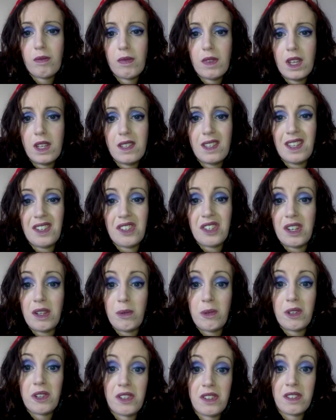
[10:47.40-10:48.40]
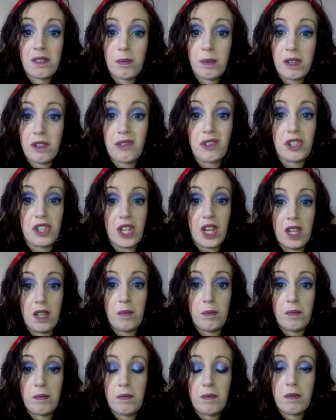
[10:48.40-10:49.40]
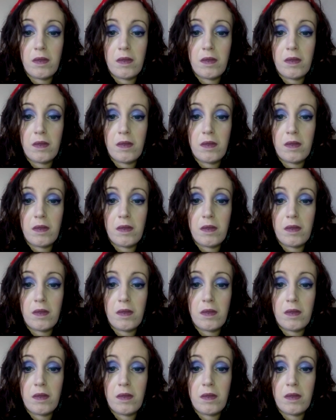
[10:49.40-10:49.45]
essentially, which is a bit of a shame.